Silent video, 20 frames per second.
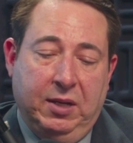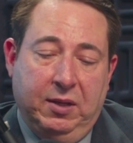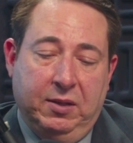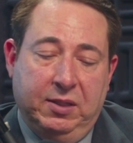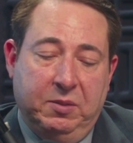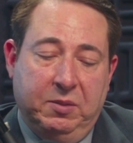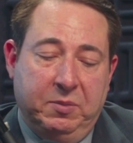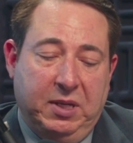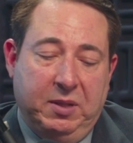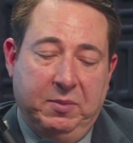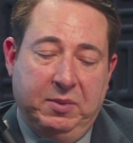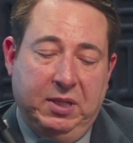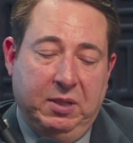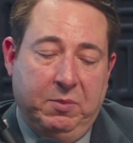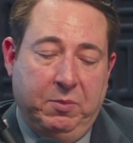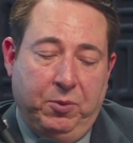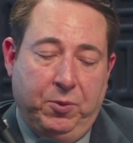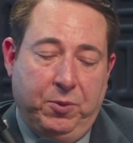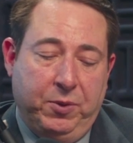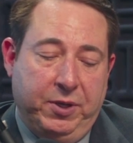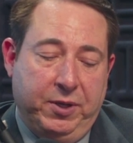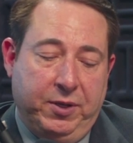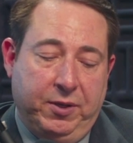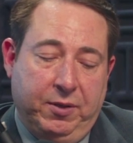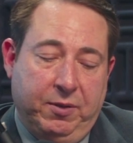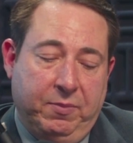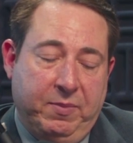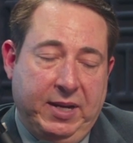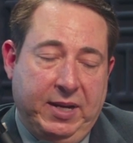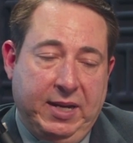the
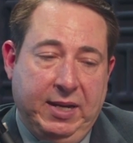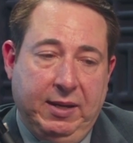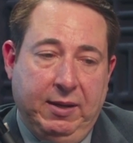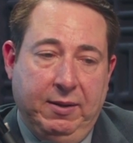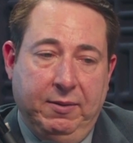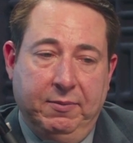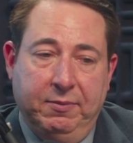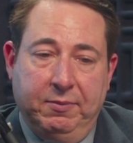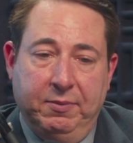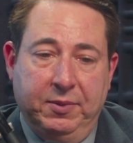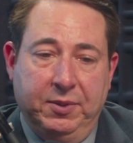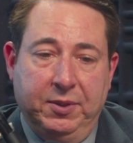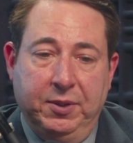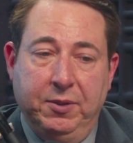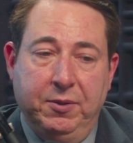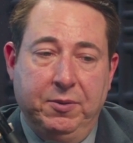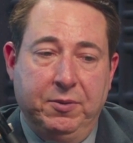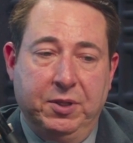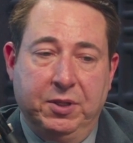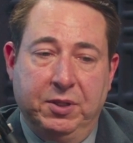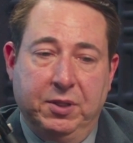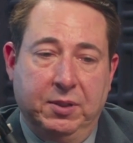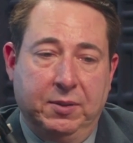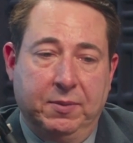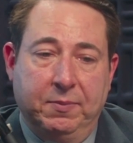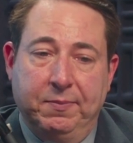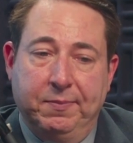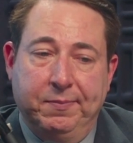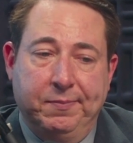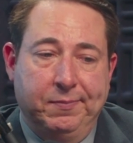employer may sue just to